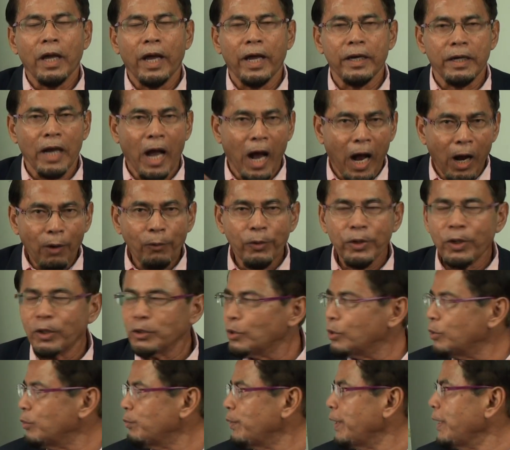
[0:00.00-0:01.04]
And how are we going
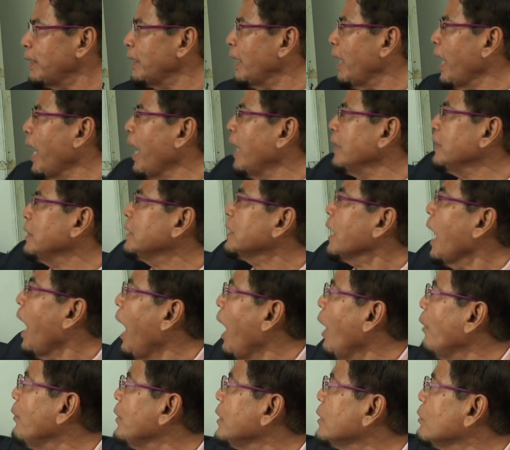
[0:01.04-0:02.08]
to do it? This
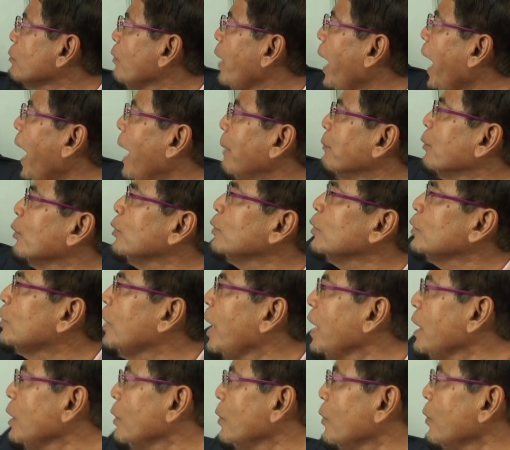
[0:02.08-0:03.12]
how is where I'm going to
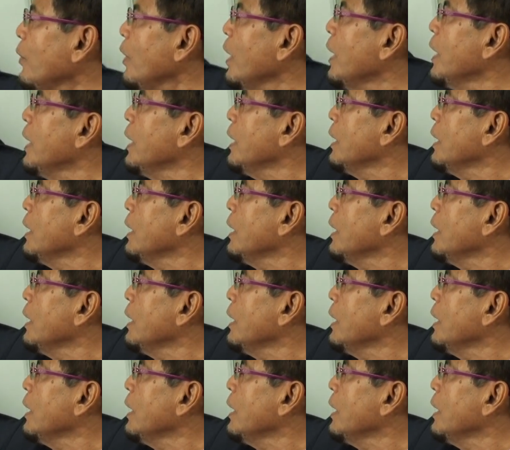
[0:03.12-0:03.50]
train you,